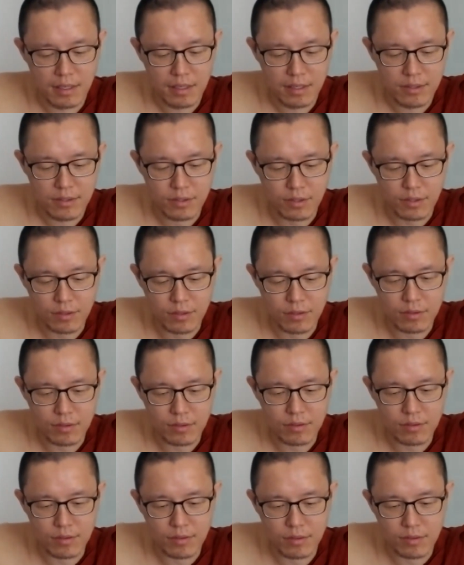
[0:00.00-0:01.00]

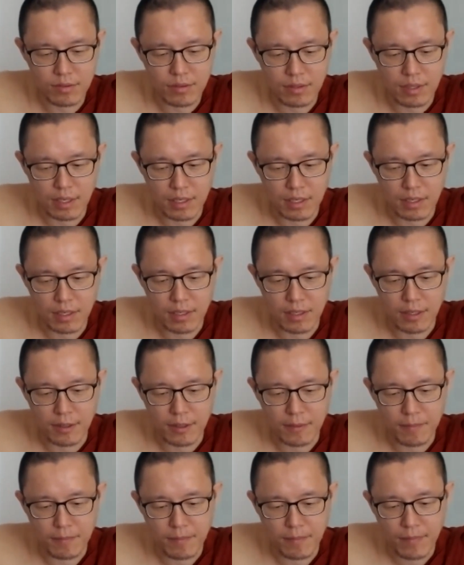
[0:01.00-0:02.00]
So
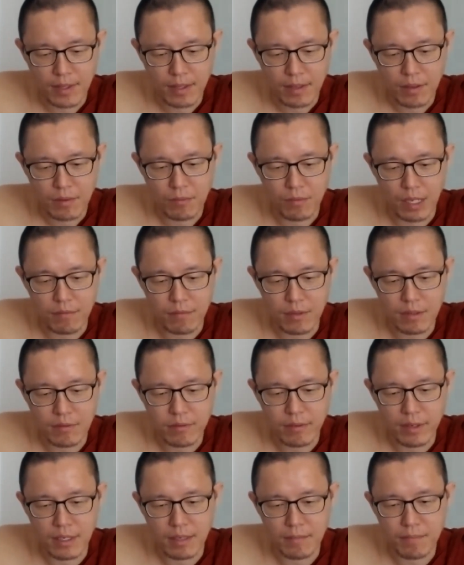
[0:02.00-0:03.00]

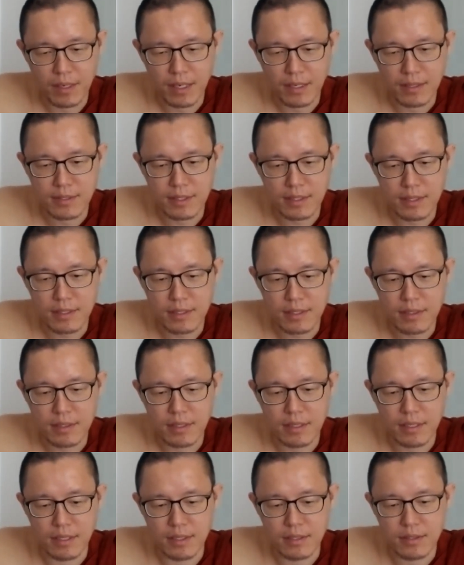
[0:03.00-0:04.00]
when a person
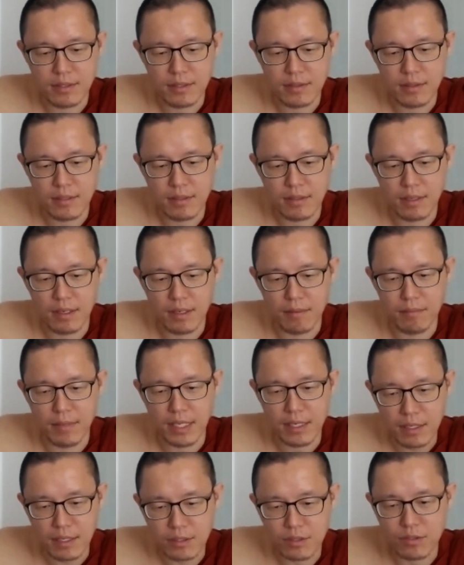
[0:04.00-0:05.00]
is
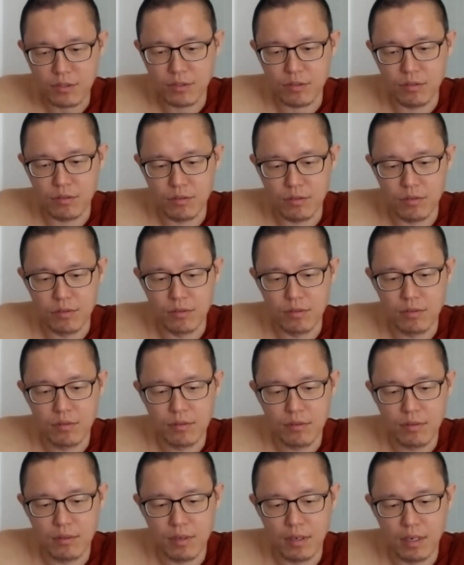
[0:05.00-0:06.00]
managed to
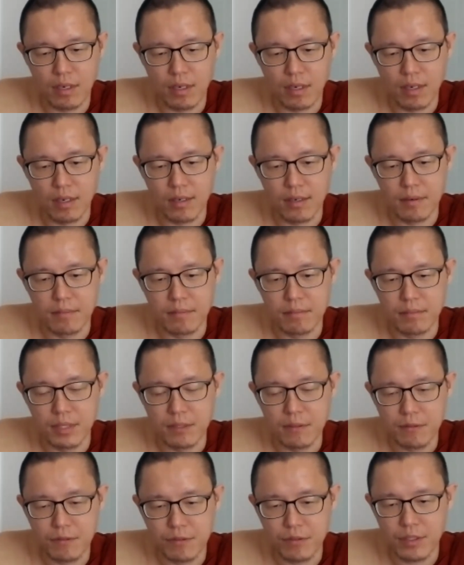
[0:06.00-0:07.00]

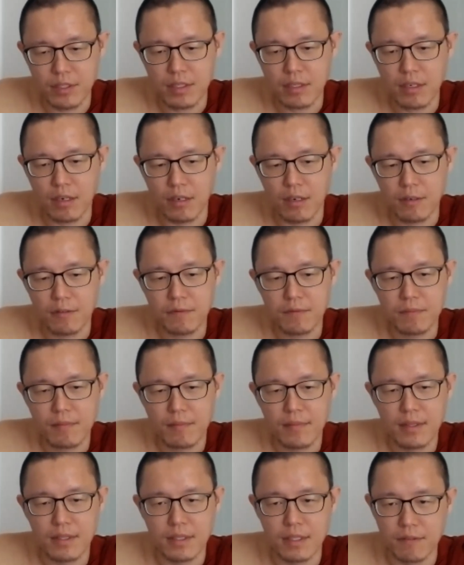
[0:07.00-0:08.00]
be free of
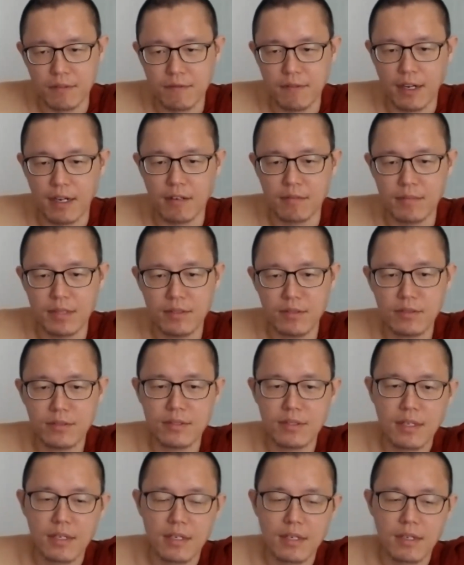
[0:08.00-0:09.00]

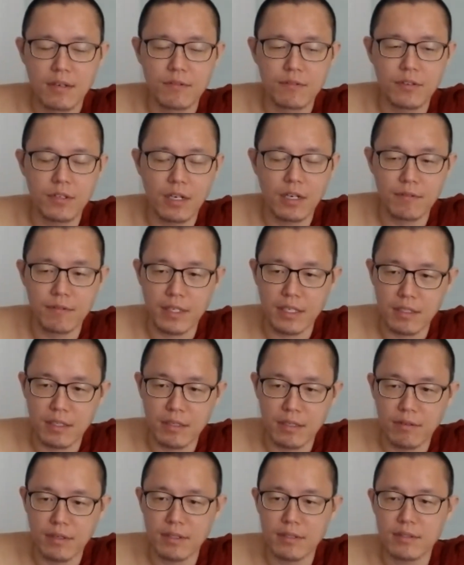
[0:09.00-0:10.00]
defilements, free of
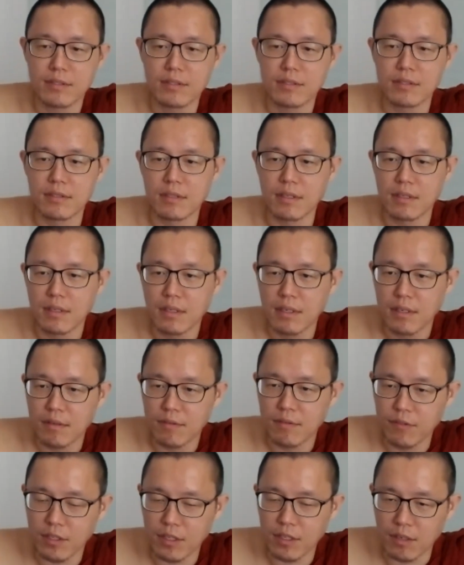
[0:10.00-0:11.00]
ignorance,
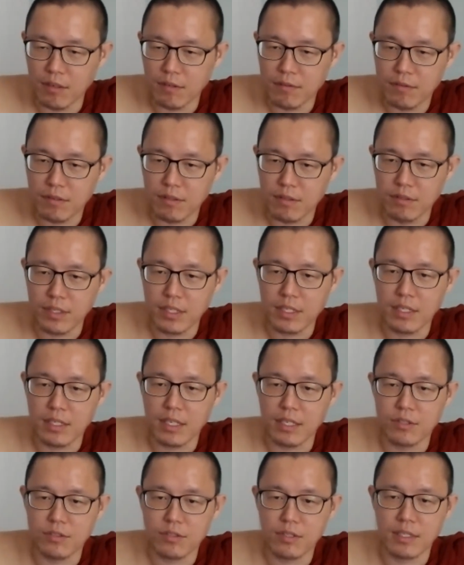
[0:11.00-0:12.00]
free of greed,
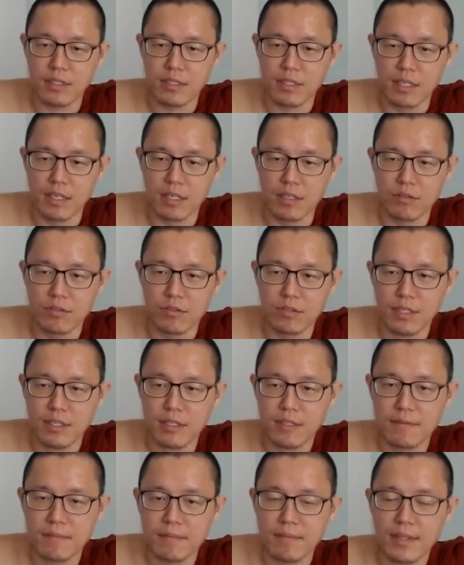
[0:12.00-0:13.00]
hatred, and
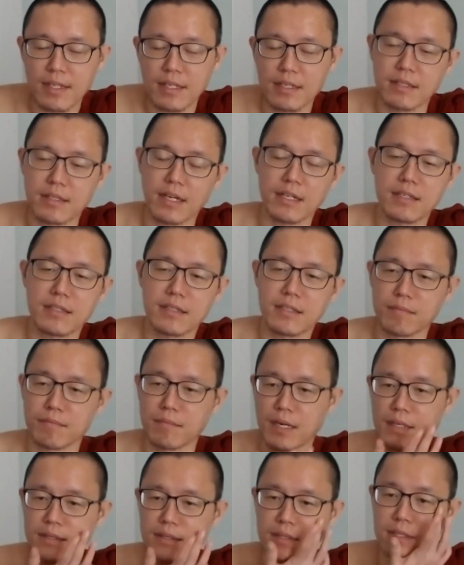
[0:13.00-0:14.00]
delusion, then the
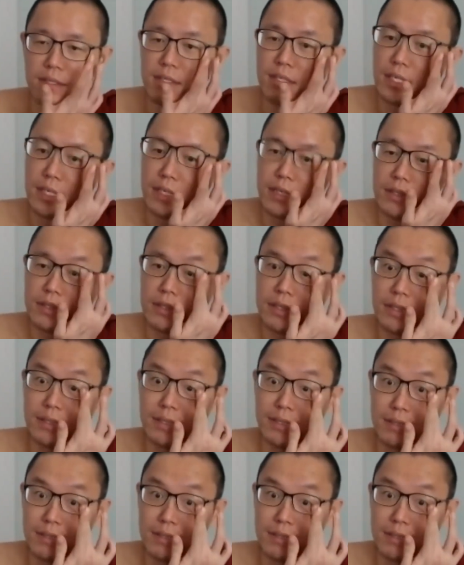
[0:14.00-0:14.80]
person is